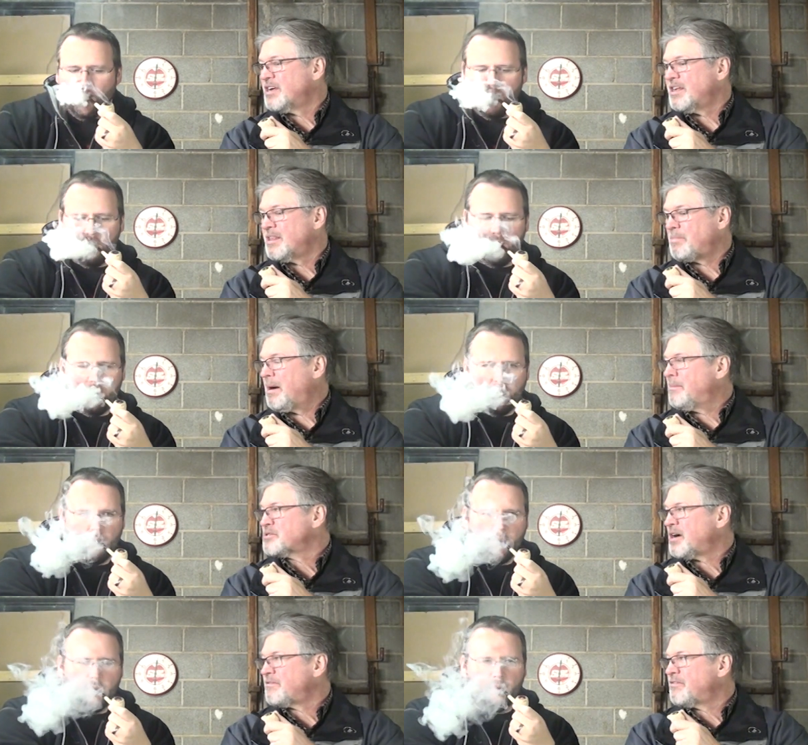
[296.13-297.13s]
Speaker 1: uh, the
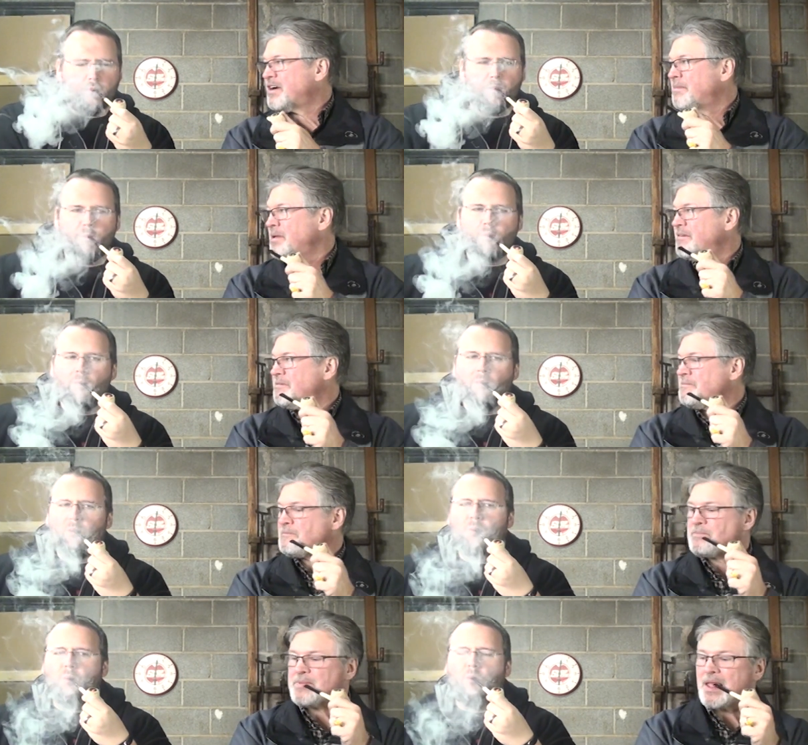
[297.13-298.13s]
pumps off of a couple mm. of them.
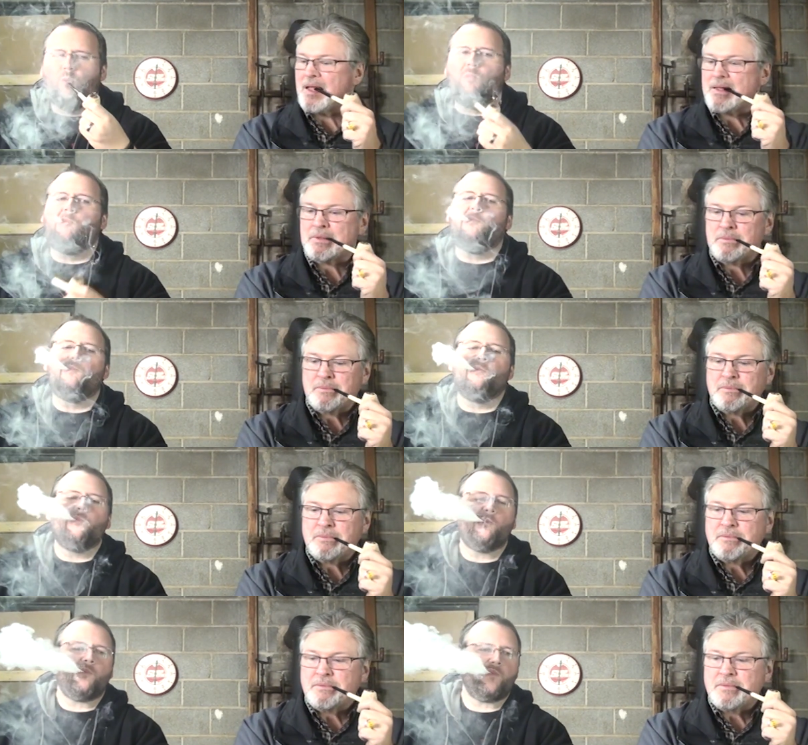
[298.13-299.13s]

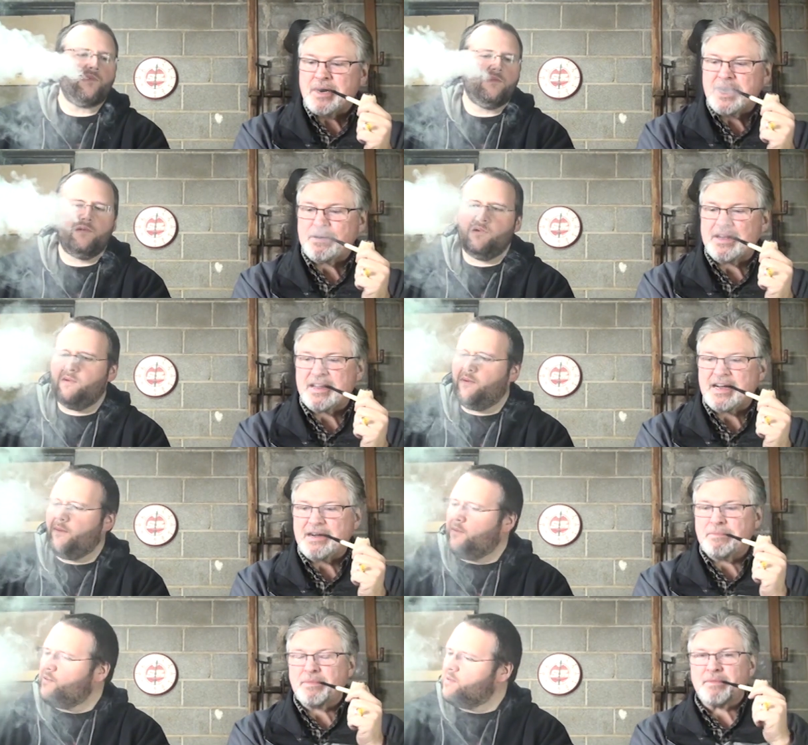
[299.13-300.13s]
But anyway,
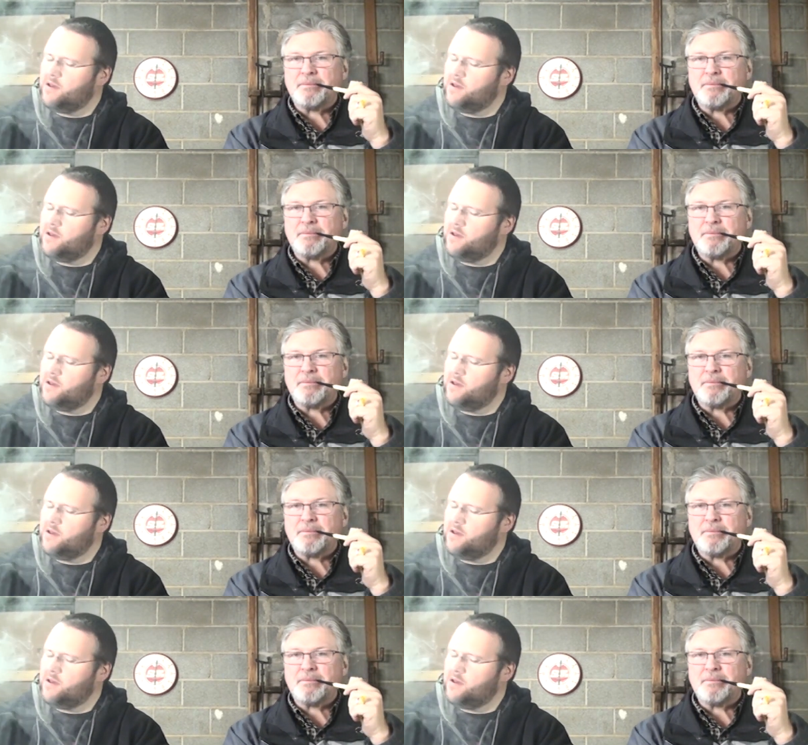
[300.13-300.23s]
um,